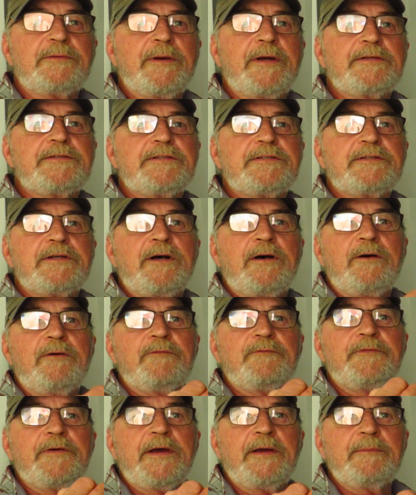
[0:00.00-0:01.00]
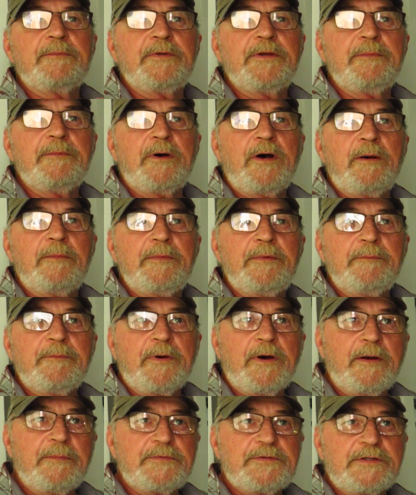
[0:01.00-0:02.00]
The rest is all family mom and
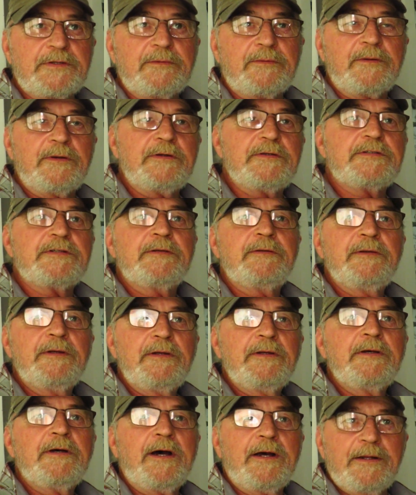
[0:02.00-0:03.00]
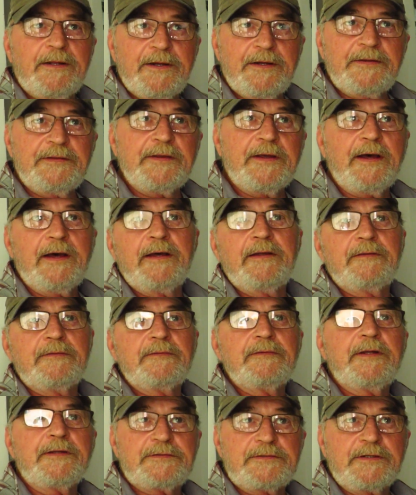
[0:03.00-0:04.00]
pop stores. I like that.
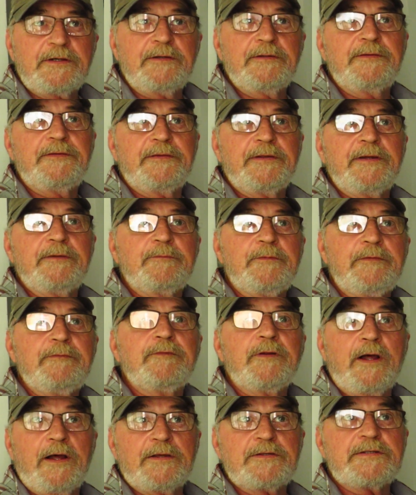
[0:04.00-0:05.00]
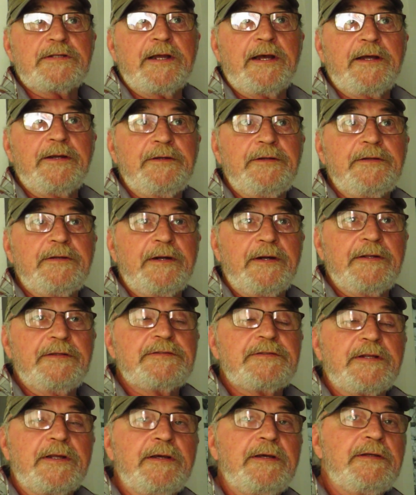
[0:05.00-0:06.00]
That's a good thing. We've lost that in the United
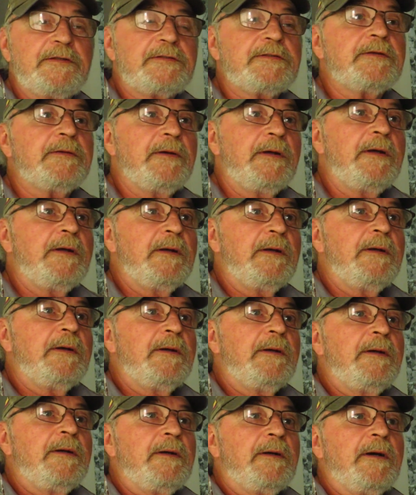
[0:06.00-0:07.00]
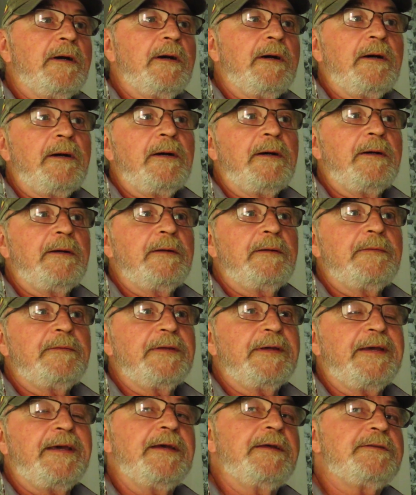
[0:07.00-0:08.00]
States.
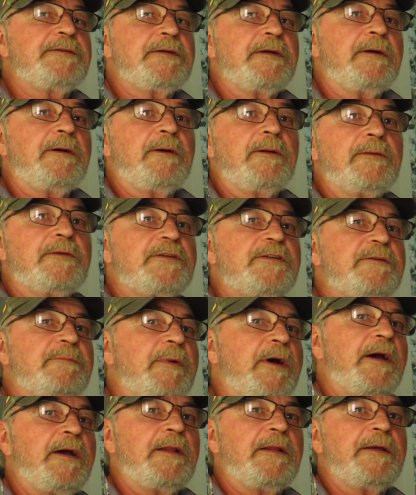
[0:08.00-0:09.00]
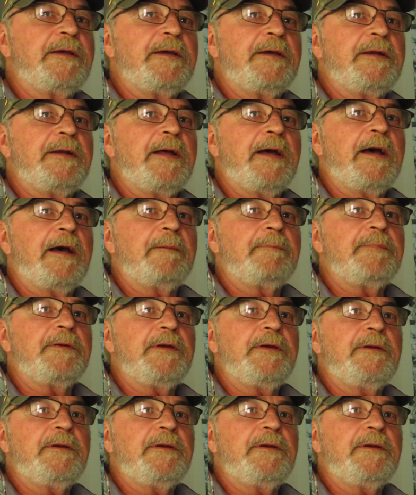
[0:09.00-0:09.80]
The kids are all smiley and happy.